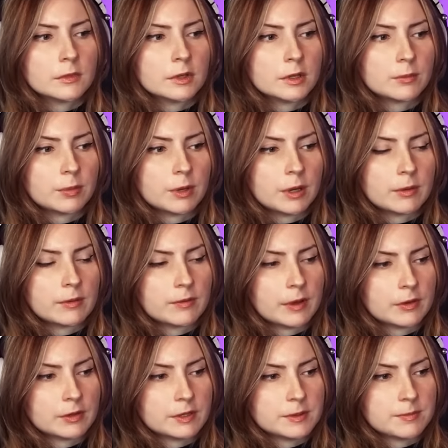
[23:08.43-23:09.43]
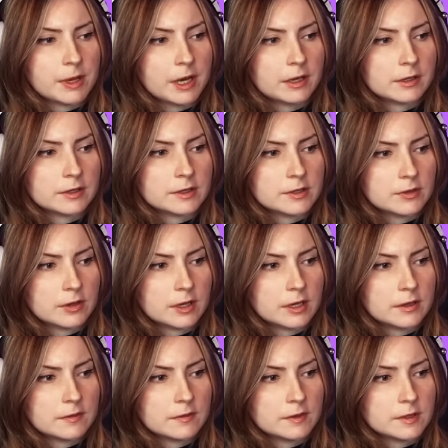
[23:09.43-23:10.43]
He probably found his parents'
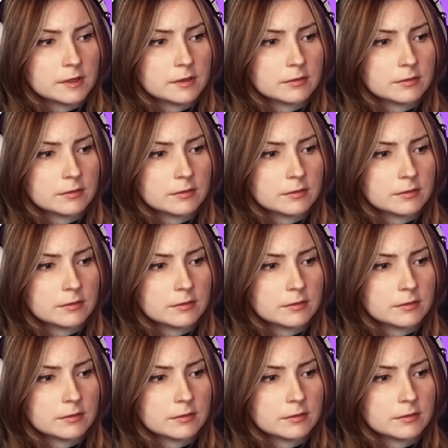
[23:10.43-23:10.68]
graves.